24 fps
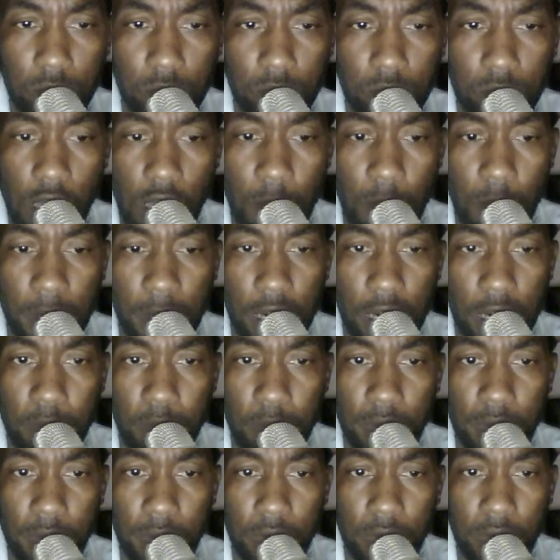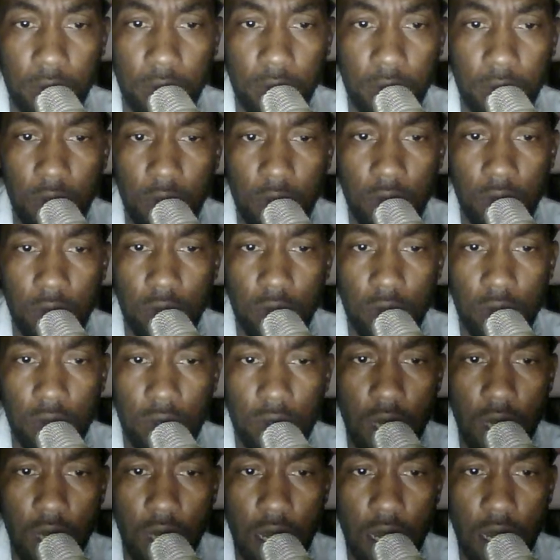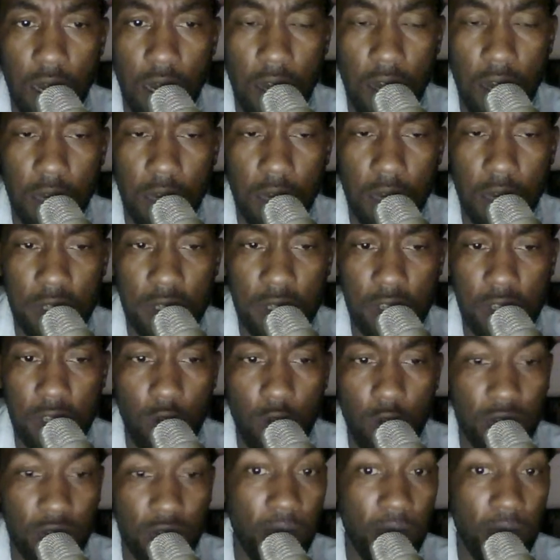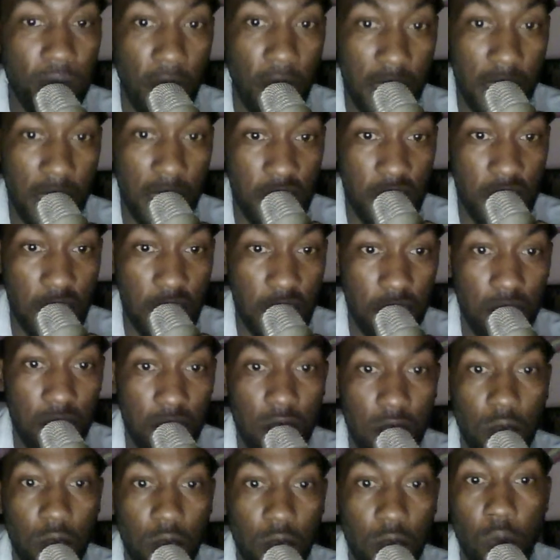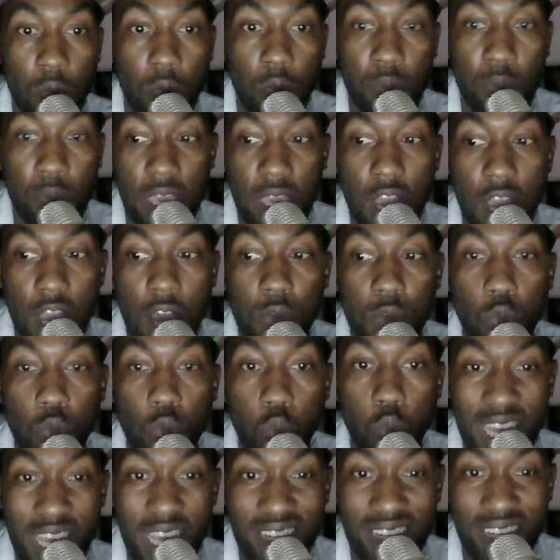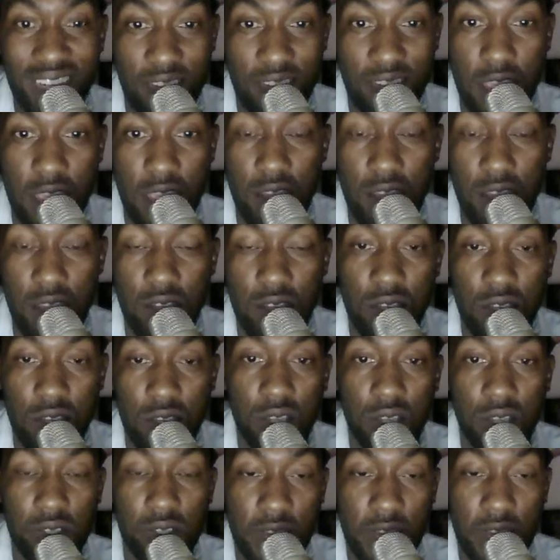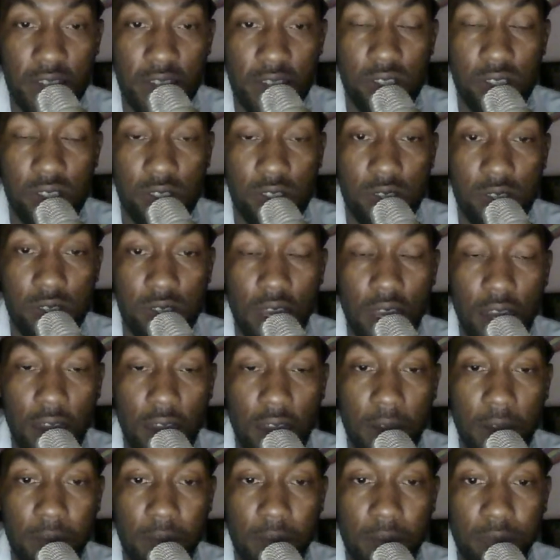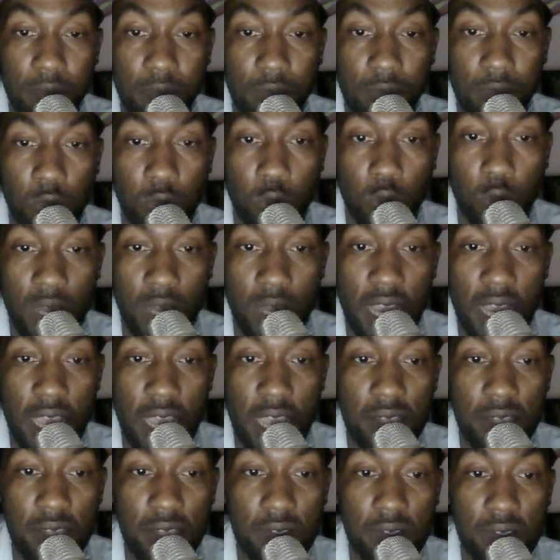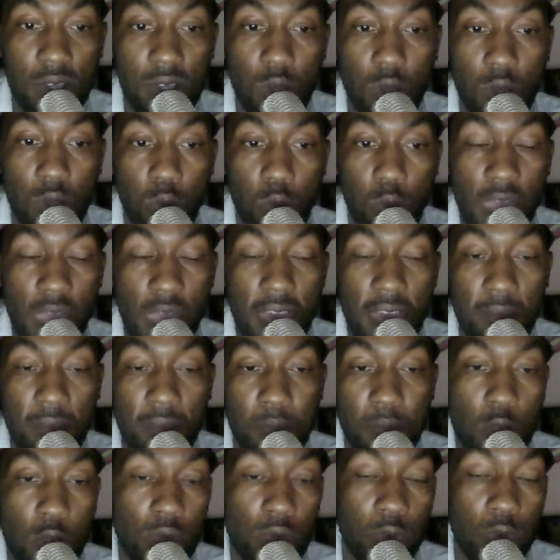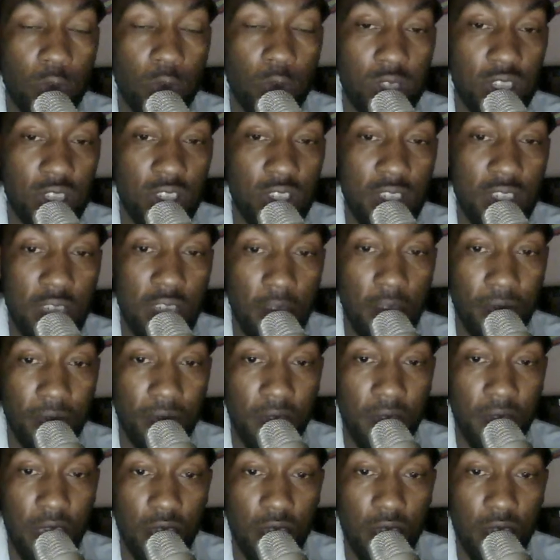coming up. Let me see. UFC Fight Night will be on Wednesday. So that's in 3 days. We have Mir versus Duffy.